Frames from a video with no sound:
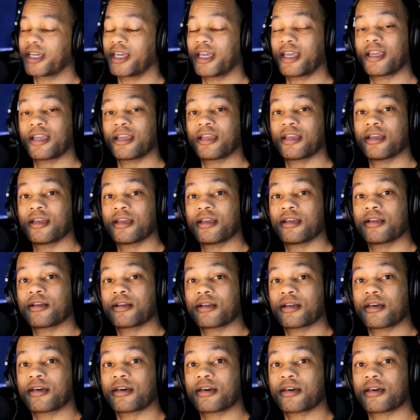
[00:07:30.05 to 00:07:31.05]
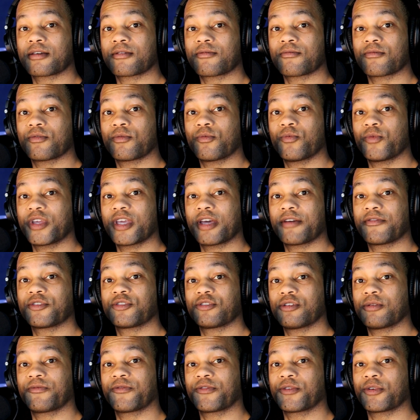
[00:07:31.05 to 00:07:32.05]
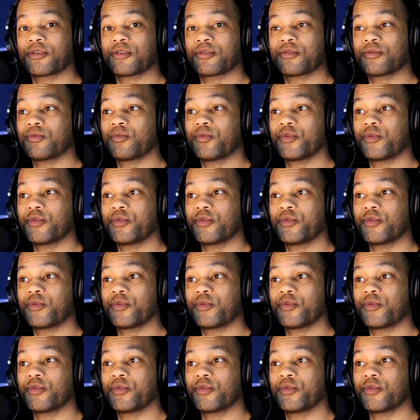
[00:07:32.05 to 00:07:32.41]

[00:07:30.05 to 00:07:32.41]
hey, uh, we have a trip for you.